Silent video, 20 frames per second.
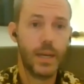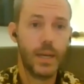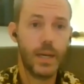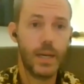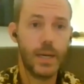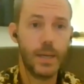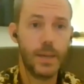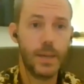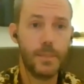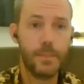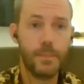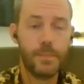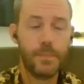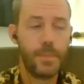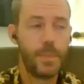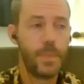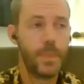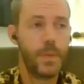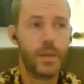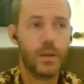And
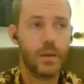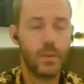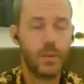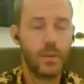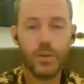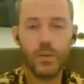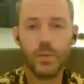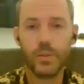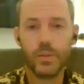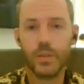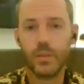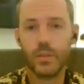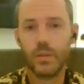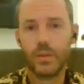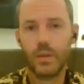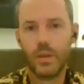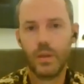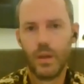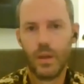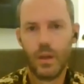all the
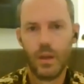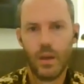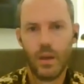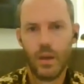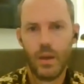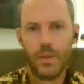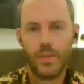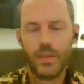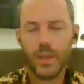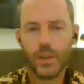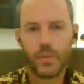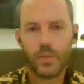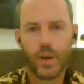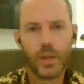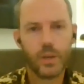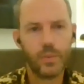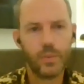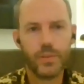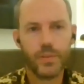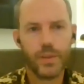
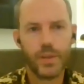incredible